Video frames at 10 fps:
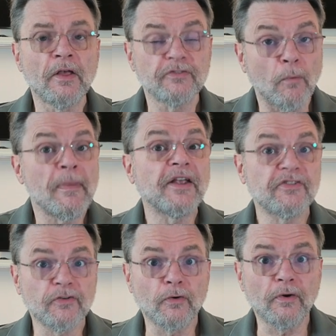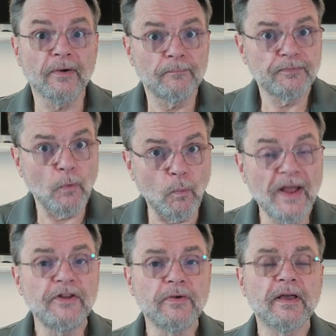So make sure
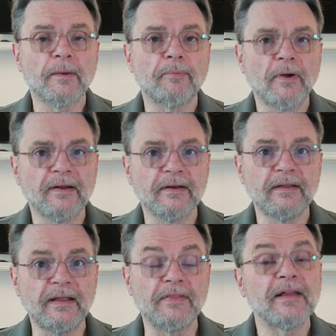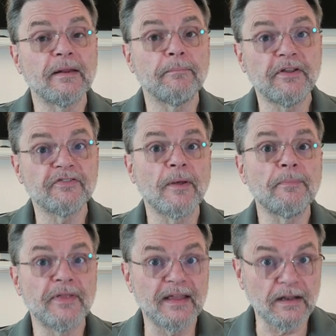when you get a product key that it be
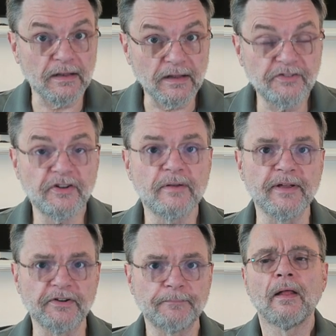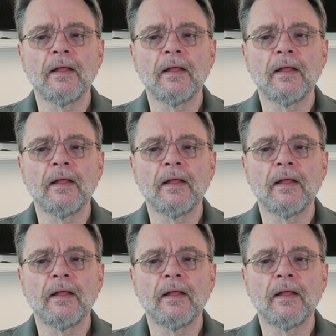something legitimate.